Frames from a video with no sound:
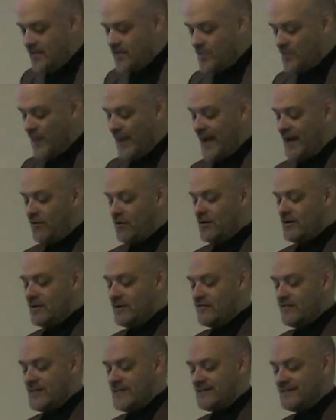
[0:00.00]
The power
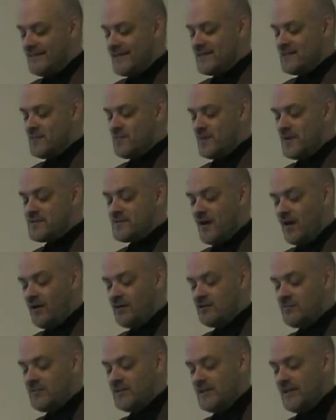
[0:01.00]
of the elite depends
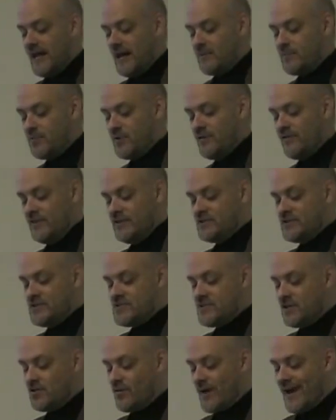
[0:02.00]
ultimately on
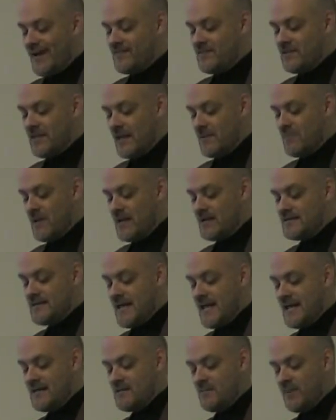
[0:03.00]
privileges granted and
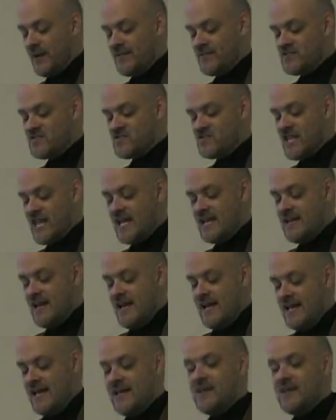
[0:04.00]
maintained by the state.